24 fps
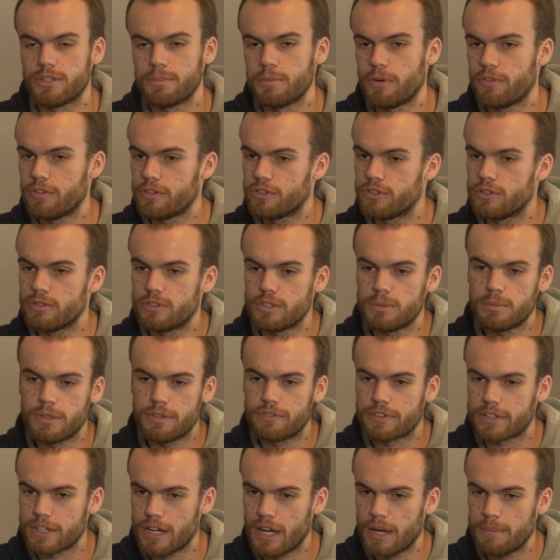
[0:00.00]
Jump over to YouTube,
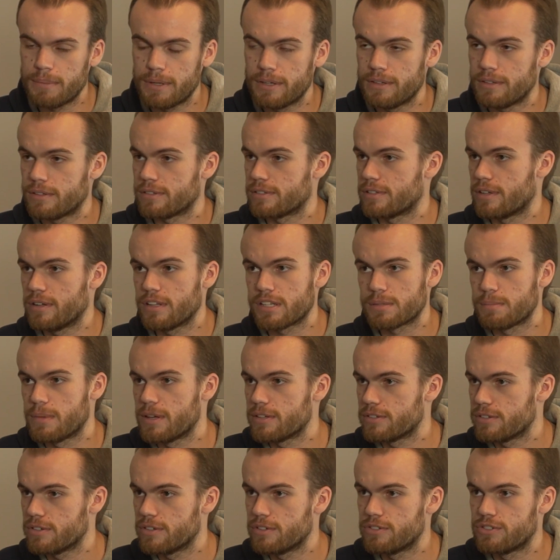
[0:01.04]
leave a comment, send us a
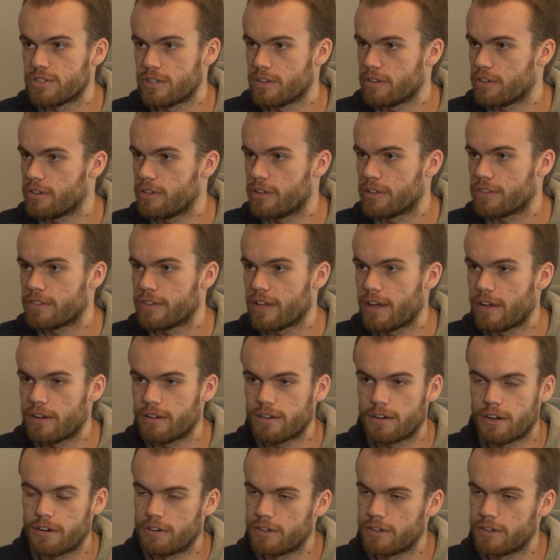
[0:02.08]
message, anything like that.